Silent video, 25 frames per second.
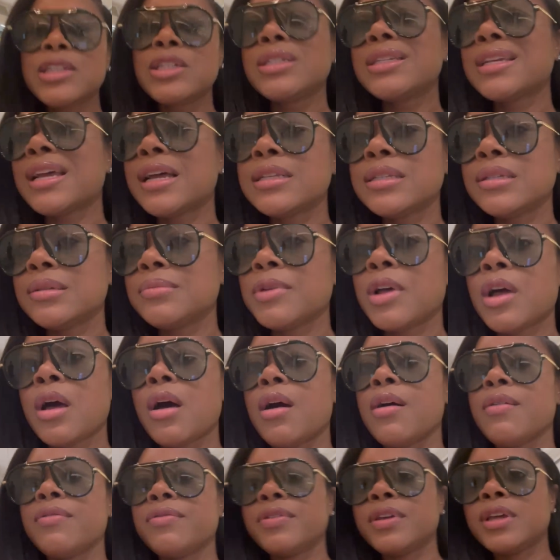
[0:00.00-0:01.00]
just got some
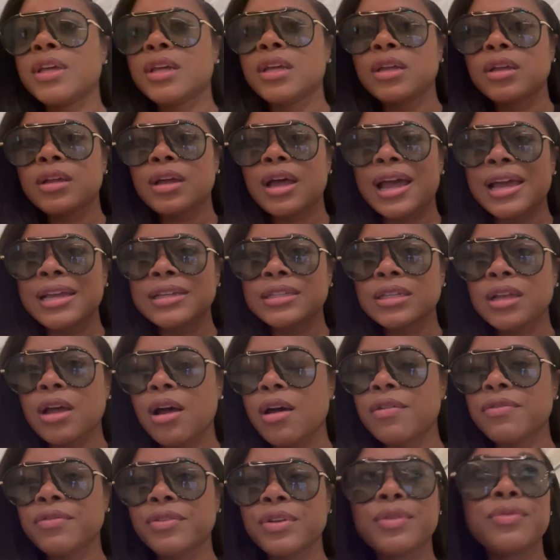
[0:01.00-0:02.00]
coffee, iced
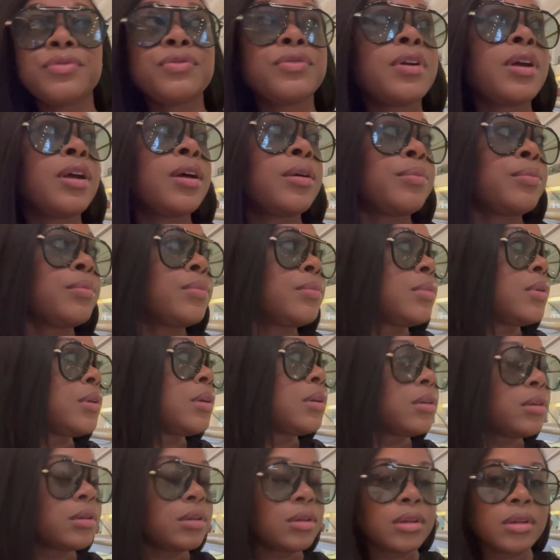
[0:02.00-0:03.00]
coffee from
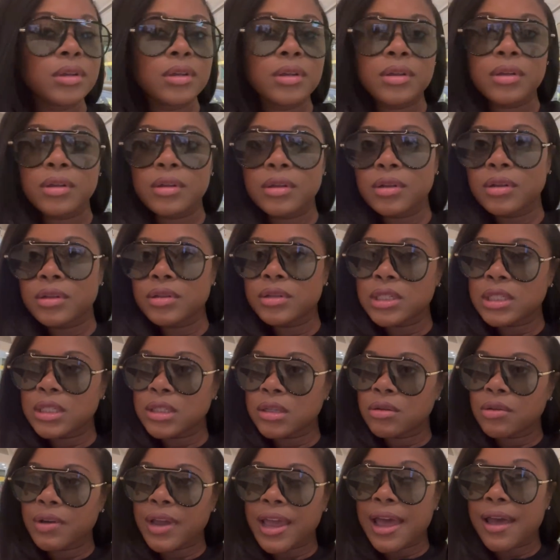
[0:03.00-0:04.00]
this
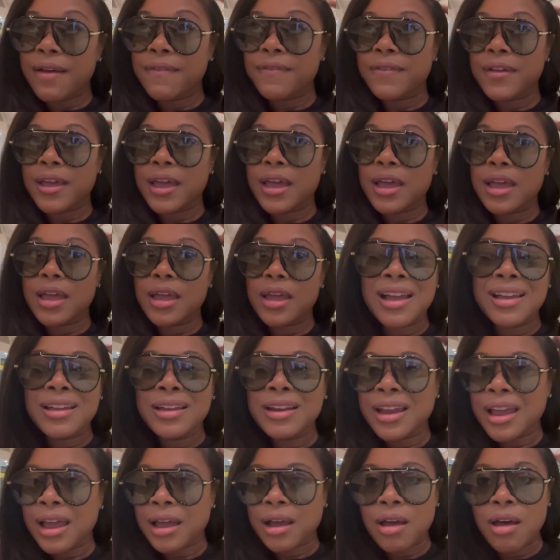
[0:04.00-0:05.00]
little cafe. I
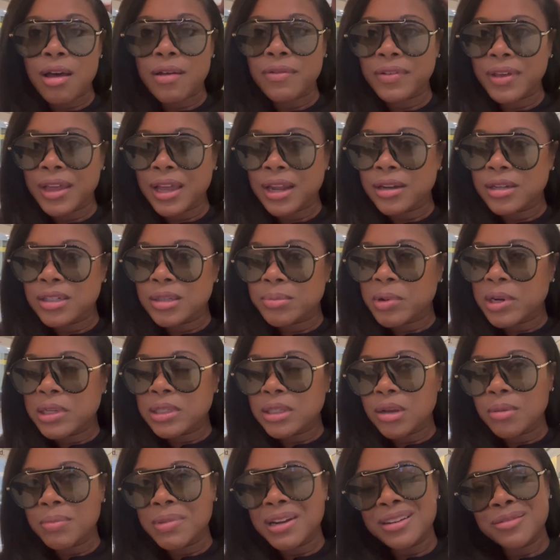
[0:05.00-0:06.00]
could've got coffee at
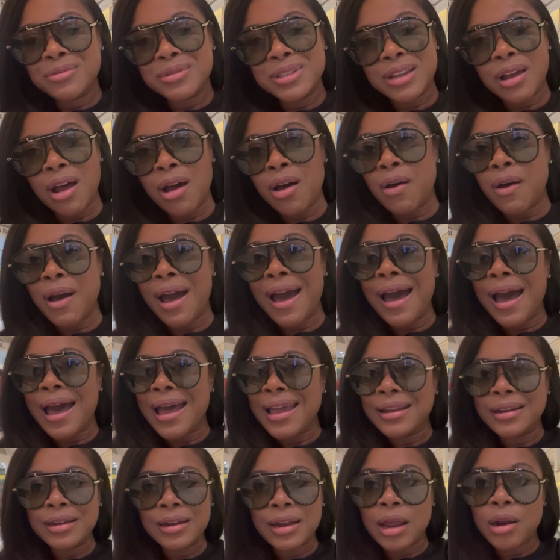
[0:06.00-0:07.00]
Nespresso, but it was all
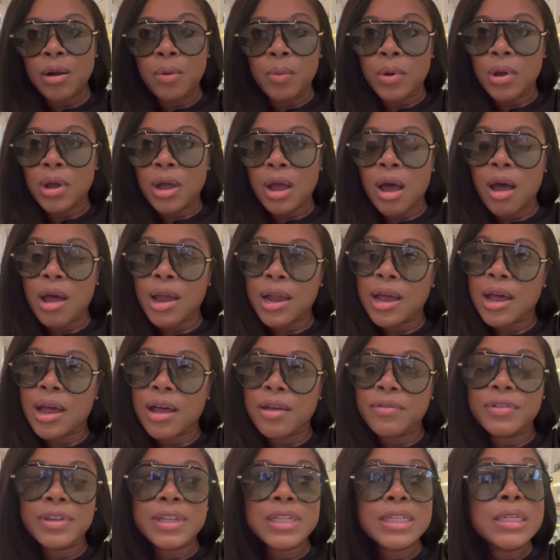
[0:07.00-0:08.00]
hot and I don't want hot
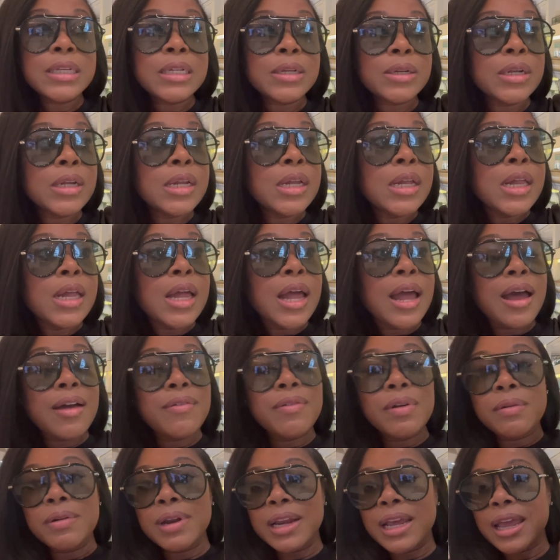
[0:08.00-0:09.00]
coffee. I've
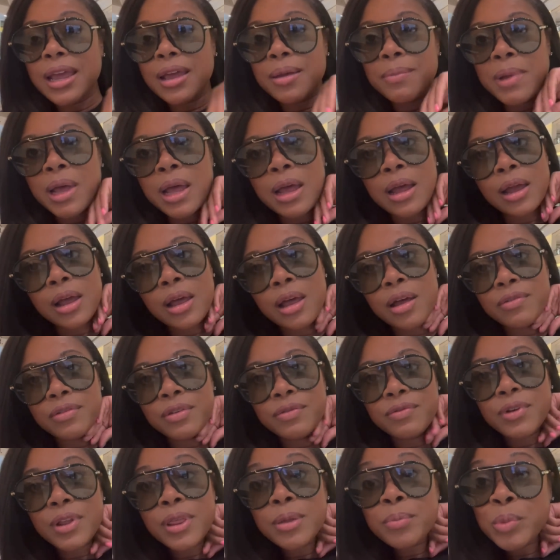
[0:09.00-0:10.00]
already had my hot coffee
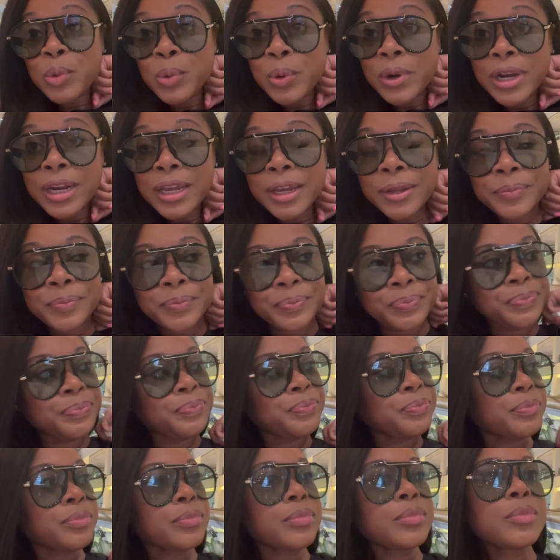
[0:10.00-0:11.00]
for the morning.
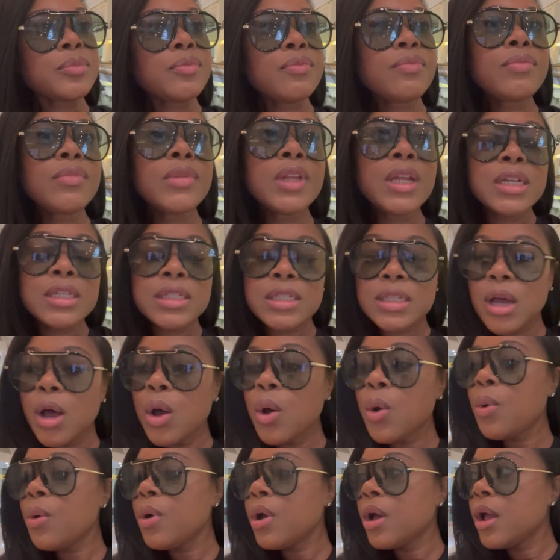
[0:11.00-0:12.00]

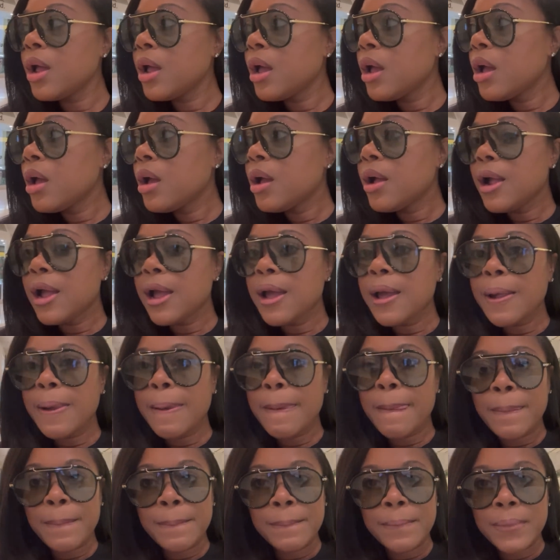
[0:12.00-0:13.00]
So um,